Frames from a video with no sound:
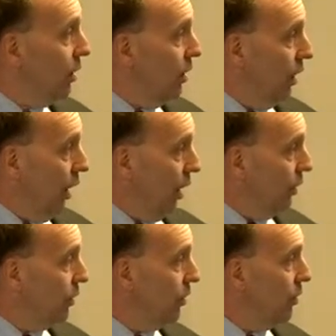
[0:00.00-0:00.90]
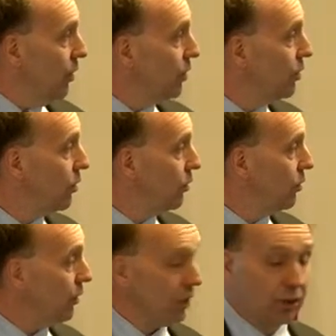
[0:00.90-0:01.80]
uh,
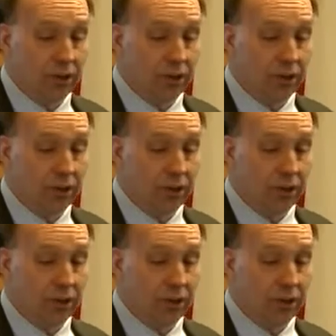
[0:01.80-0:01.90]
the,